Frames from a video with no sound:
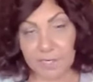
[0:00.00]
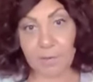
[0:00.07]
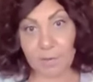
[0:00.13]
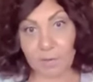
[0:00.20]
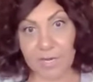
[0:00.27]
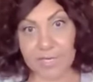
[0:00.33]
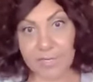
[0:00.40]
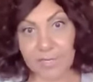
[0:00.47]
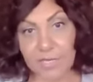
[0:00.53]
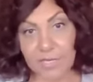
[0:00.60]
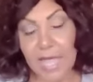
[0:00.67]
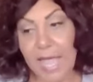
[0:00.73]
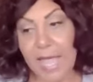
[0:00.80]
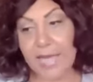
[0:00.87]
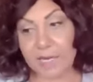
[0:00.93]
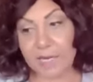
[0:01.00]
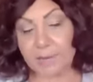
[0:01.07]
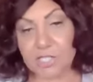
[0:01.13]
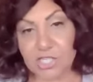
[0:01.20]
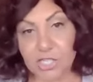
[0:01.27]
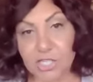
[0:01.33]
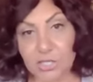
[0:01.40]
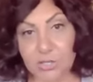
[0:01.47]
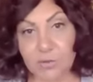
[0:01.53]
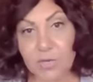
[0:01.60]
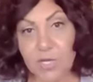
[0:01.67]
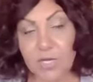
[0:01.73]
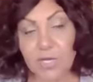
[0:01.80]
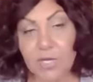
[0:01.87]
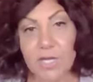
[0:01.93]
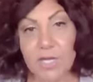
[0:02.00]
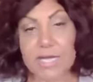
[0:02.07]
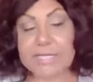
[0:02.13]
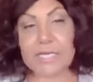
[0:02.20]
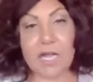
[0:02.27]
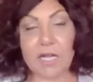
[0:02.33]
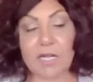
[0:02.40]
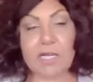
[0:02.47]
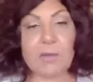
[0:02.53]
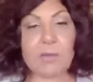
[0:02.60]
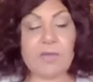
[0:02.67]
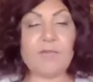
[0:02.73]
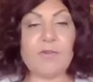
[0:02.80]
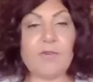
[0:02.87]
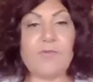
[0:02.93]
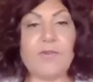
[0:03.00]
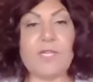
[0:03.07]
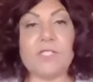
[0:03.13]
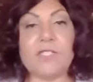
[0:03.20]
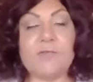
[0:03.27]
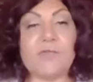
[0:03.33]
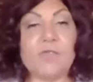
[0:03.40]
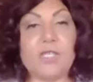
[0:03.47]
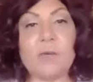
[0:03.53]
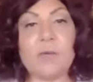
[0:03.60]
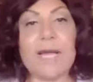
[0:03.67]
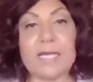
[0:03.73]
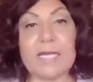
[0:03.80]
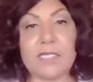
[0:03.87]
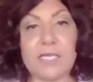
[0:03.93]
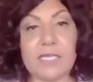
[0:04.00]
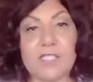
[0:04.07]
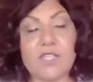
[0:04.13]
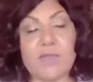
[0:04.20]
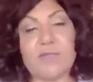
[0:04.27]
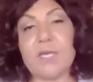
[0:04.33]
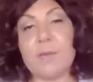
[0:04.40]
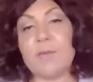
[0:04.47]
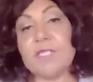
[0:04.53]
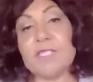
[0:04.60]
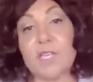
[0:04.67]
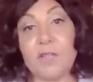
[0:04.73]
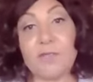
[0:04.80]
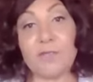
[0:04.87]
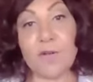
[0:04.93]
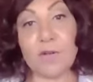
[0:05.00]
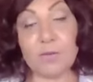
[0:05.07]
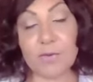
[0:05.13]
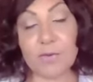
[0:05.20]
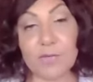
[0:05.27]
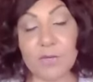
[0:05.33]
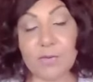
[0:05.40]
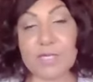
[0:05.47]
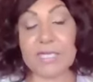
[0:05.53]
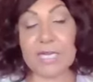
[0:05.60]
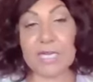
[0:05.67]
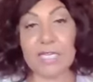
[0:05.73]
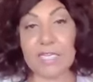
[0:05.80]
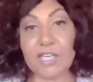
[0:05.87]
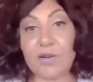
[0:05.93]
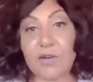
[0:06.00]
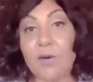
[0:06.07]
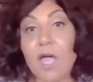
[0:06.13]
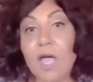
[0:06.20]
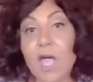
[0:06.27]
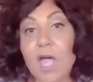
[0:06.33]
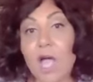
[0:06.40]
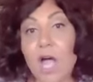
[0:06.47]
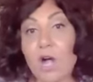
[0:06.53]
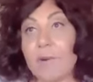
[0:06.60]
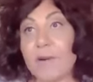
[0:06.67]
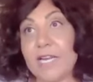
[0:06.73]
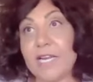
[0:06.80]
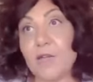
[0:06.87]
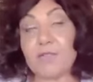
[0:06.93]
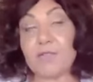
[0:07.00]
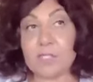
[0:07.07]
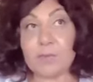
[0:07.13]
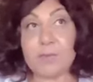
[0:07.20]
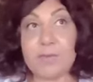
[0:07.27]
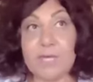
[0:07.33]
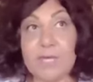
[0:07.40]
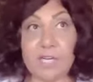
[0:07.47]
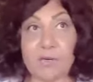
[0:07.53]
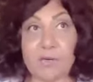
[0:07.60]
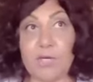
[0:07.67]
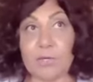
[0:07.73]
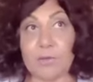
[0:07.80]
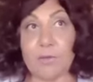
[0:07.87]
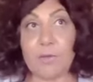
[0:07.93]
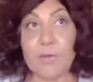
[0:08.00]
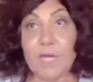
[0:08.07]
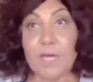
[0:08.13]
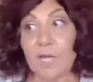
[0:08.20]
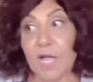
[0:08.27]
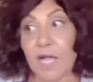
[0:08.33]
number one. And number two, it's not going to be fulfilled in full capacity. So if someone's on the phone with you and telling you, oh, but I know there's plenty of room,